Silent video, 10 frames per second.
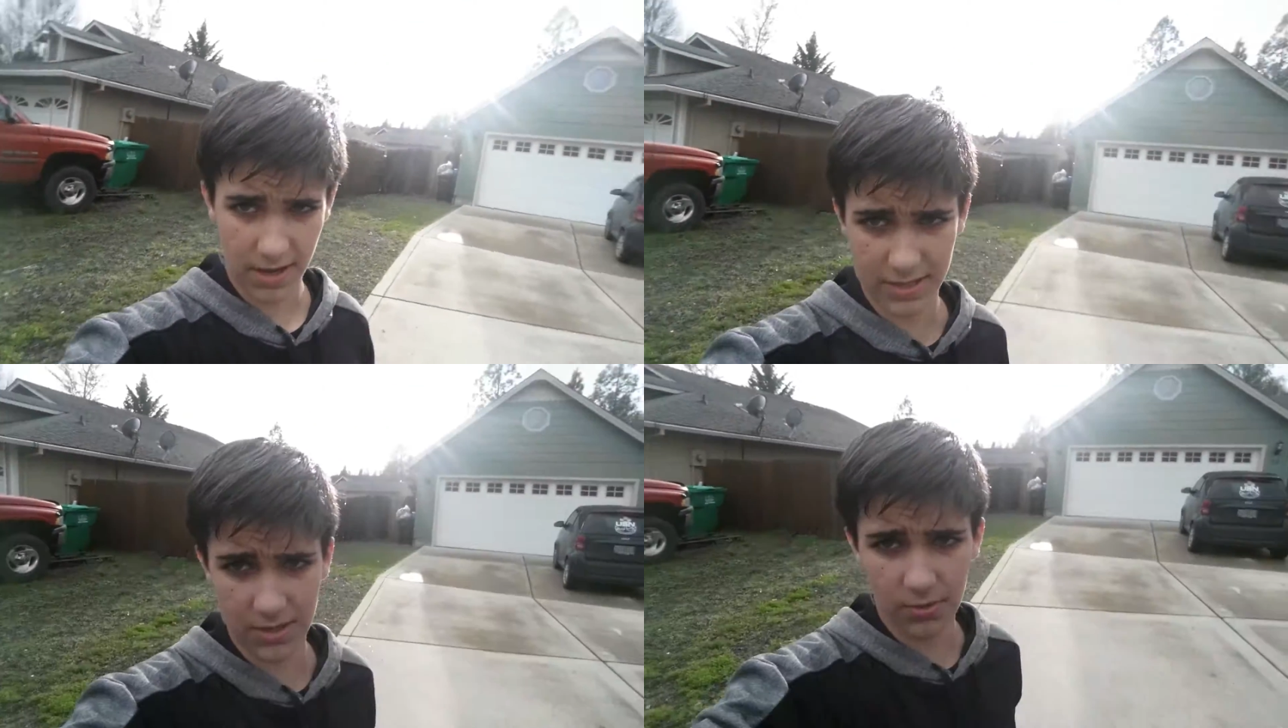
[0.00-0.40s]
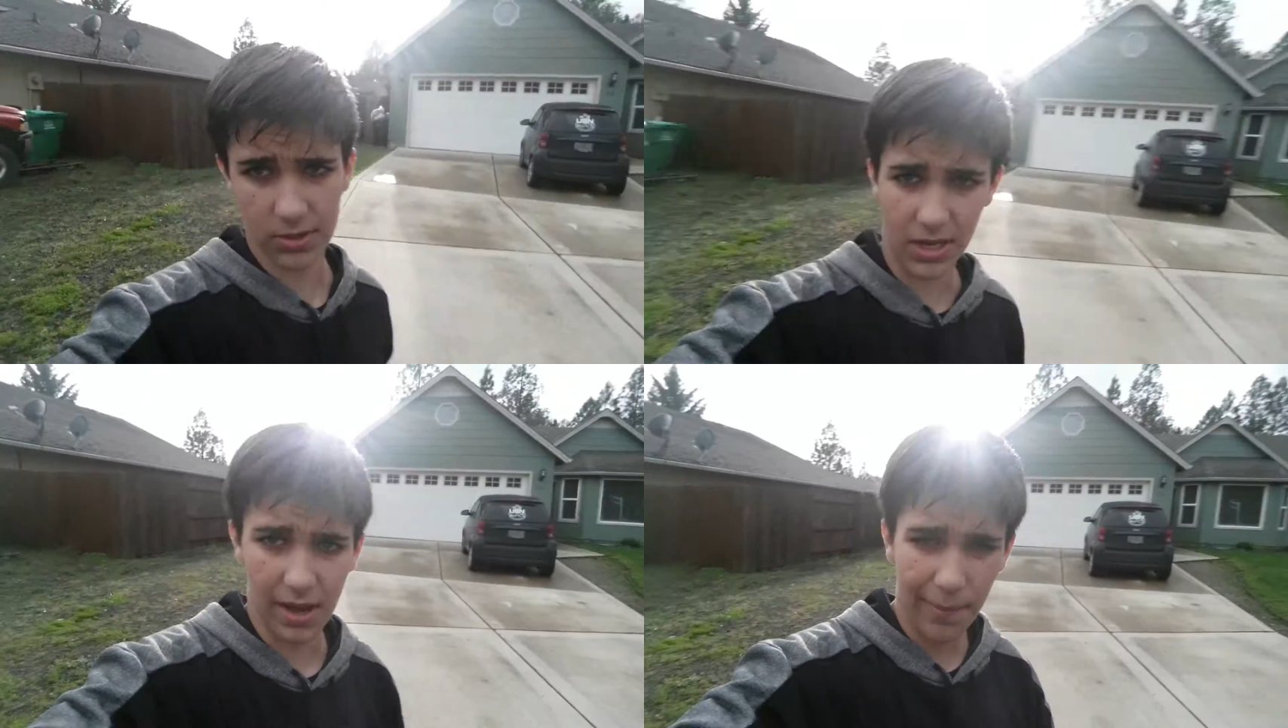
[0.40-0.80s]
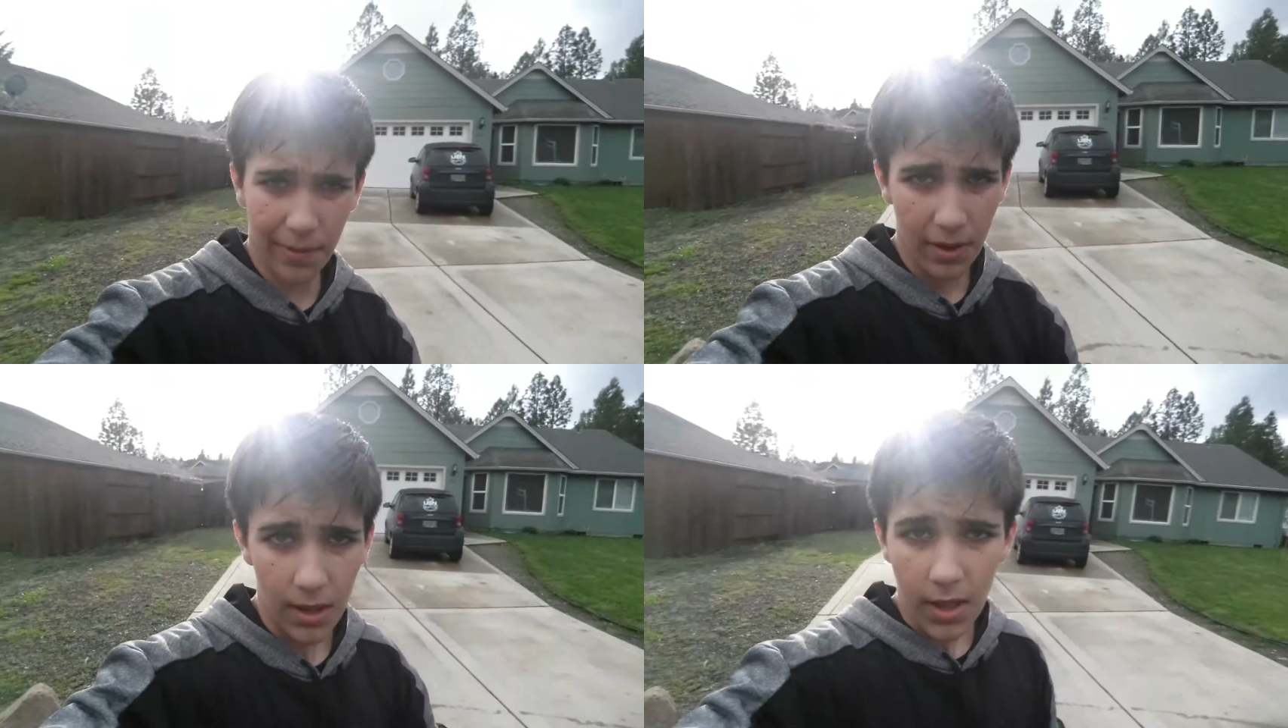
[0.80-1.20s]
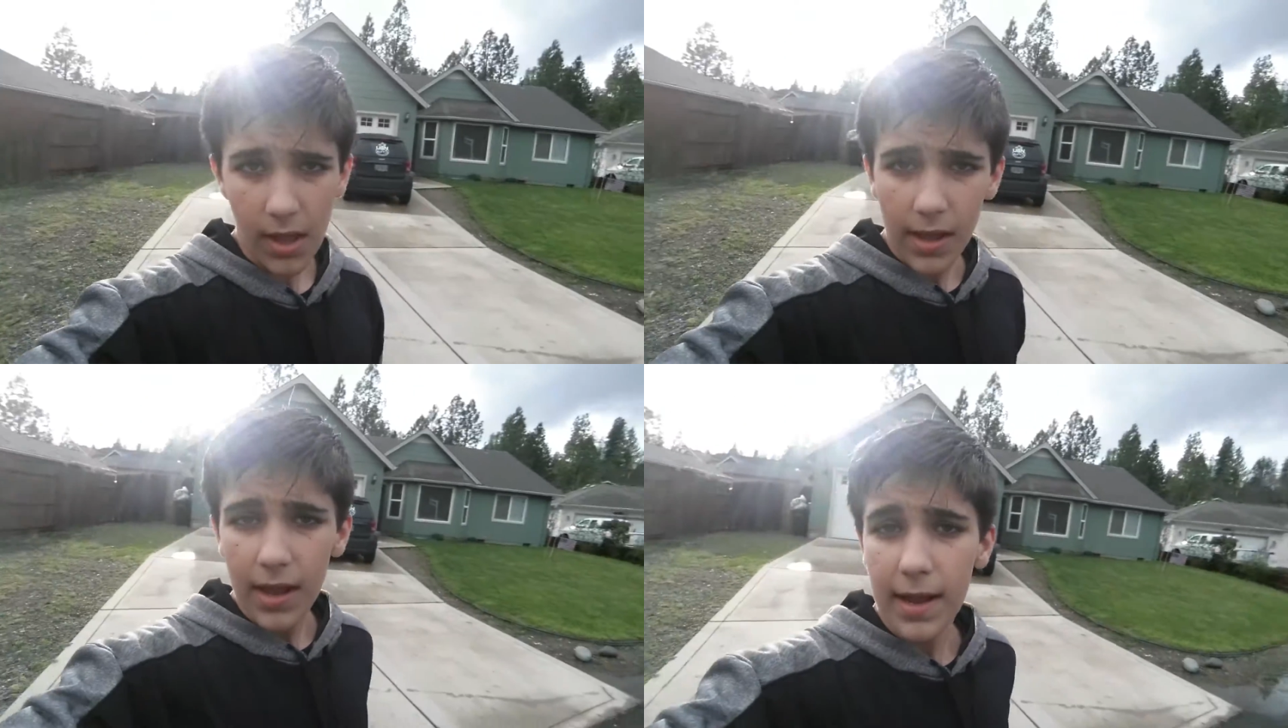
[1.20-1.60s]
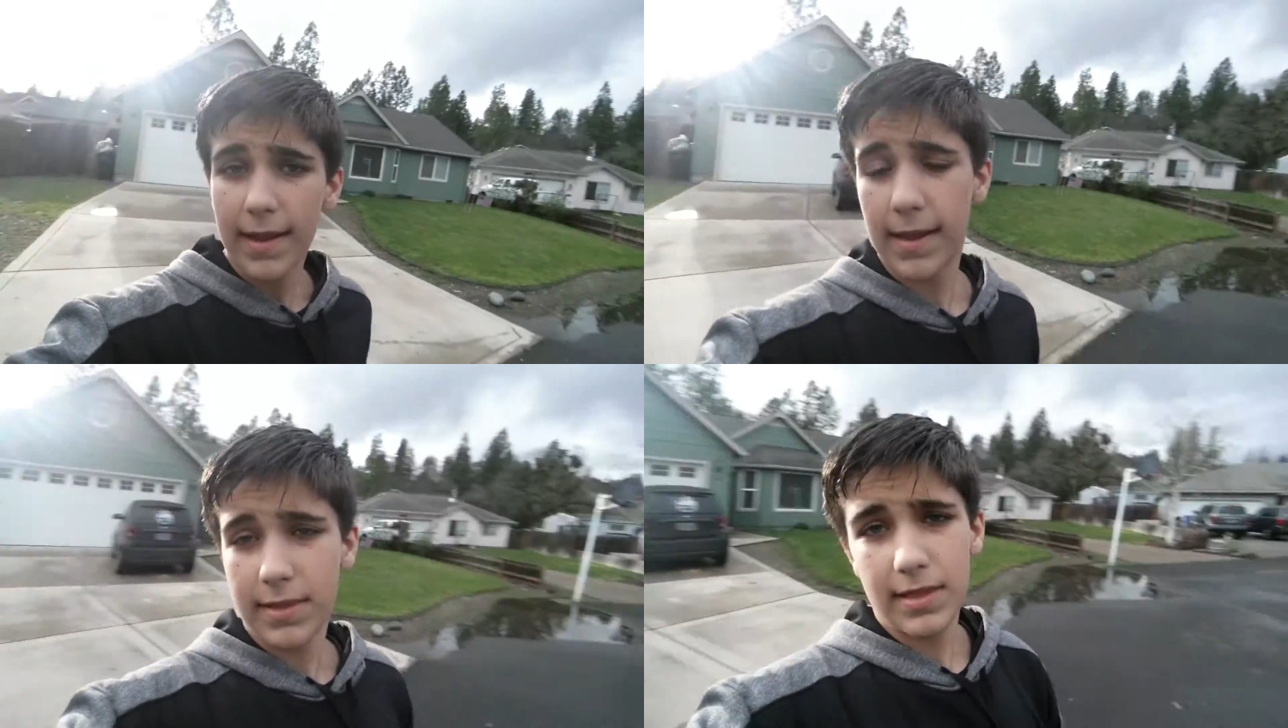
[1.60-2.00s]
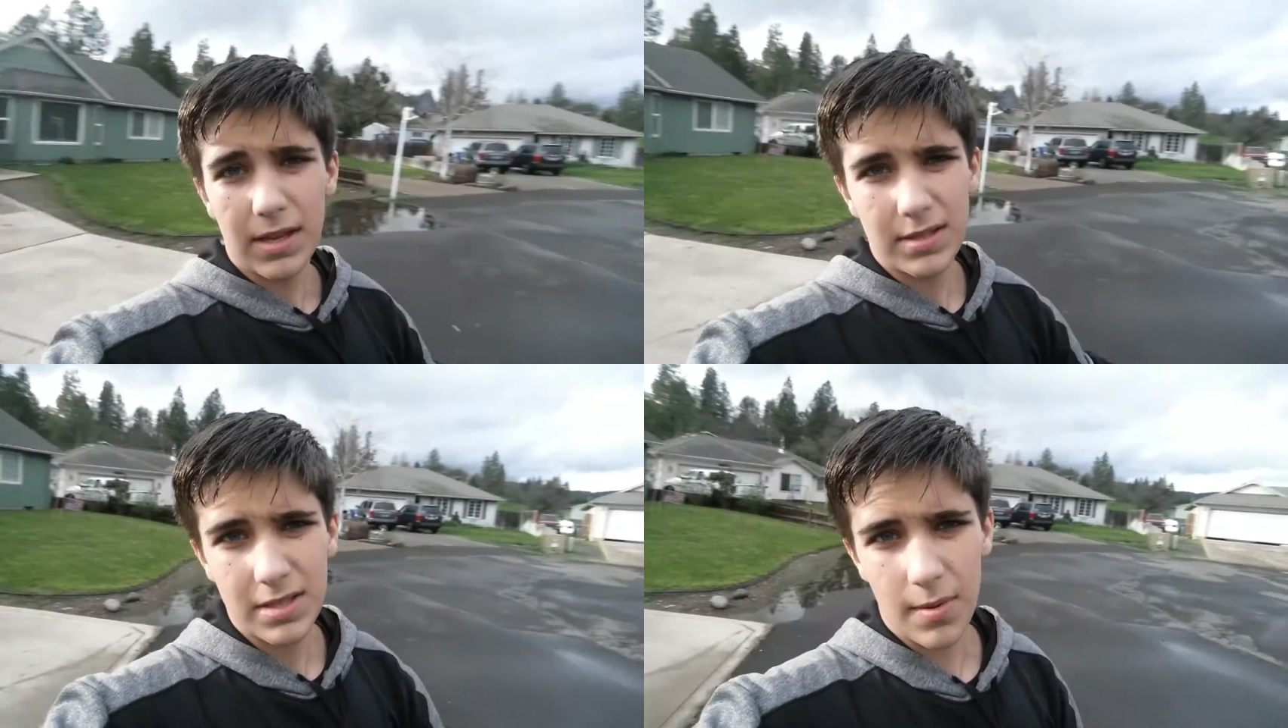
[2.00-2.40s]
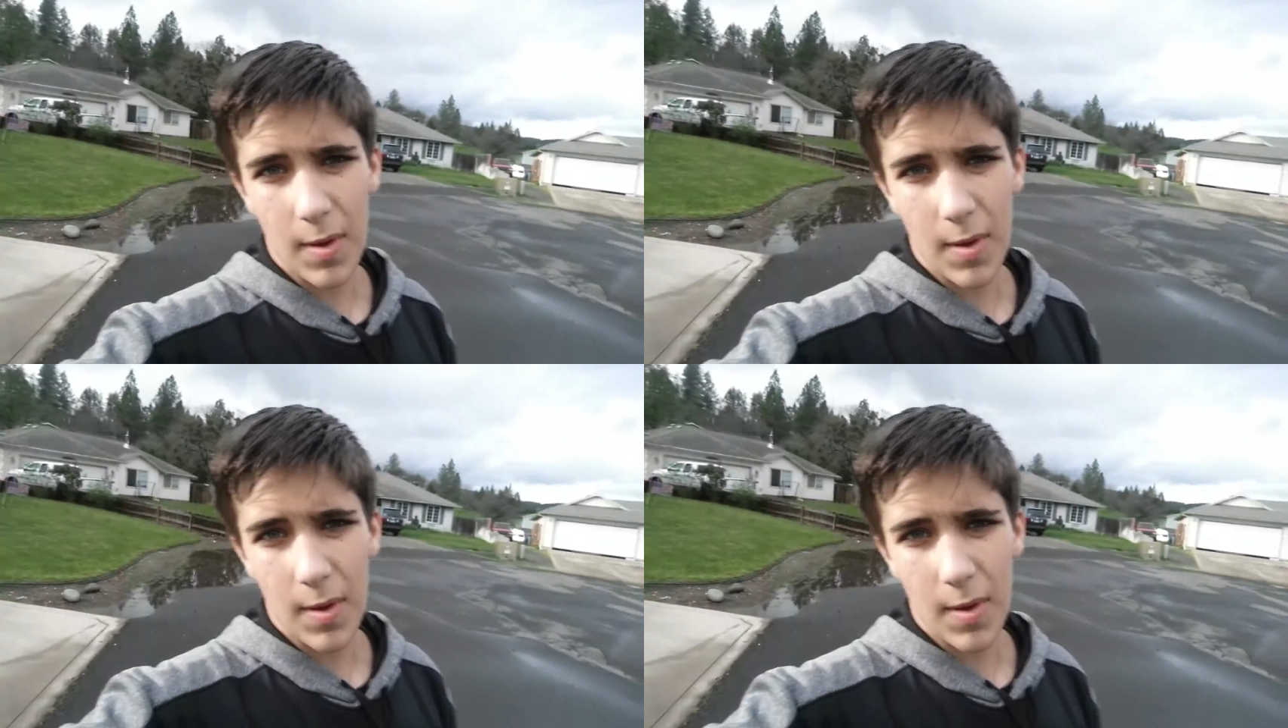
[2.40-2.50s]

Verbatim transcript: you guys know what's up and things.